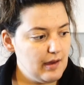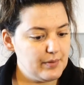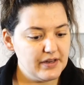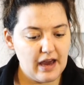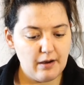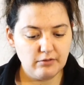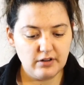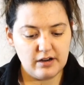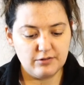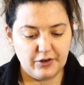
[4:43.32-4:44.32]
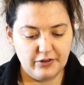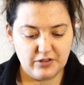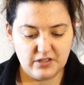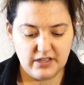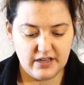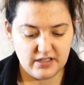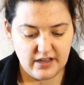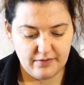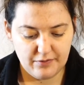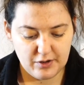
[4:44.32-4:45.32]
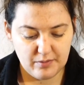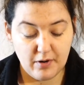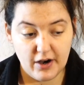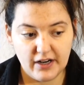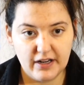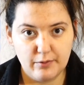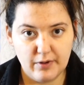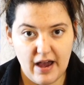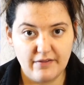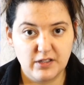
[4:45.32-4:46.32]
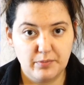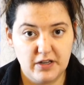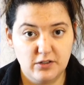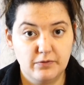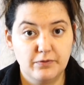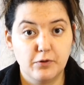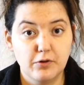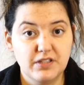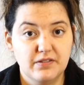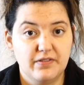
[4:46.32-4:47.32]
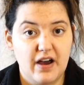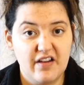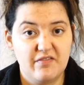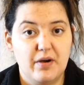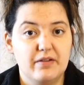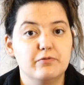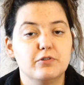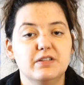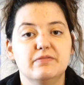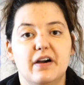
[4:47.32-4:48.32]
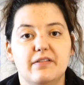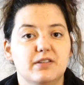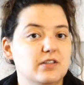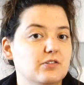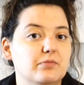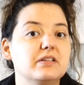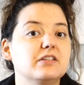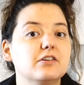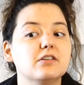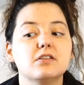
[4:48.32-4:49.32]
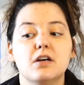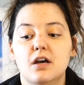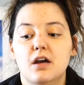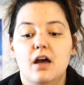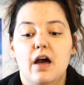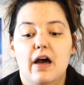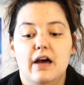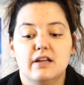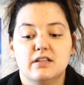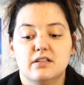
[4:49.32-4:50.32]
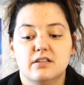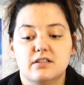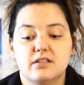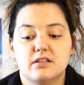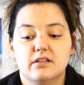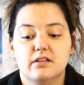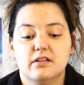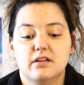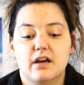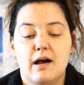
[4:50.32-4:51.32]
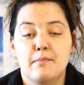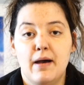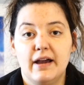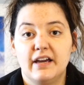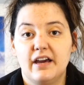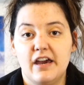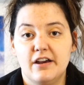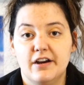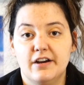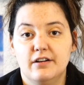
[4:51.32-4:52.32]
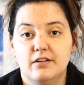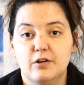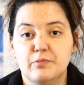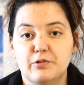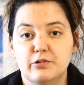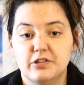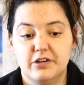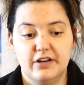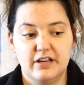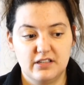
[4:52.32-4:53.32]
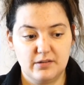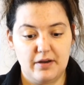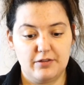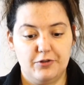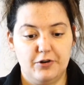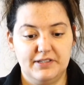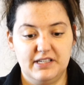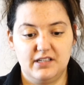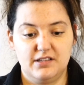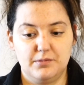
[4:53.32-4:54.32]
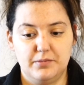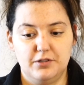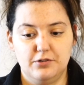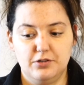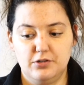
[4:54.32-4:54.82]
But yeah, what I was going to say is that for the market, we have a space of 45 by 45 centimeters, and a Mac Air computer is about 30 centimeters.